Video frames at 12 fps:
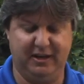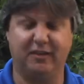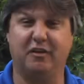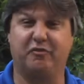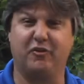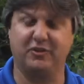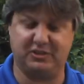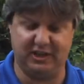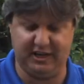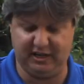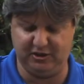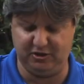the first thing
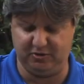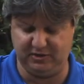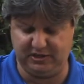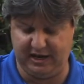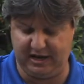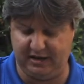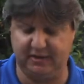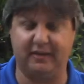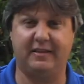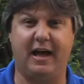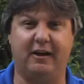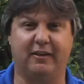he'd do is head
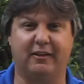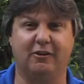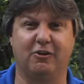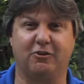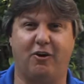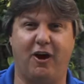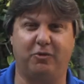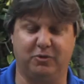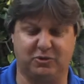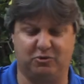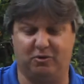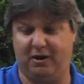down to the local hardware
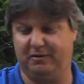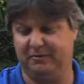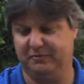store.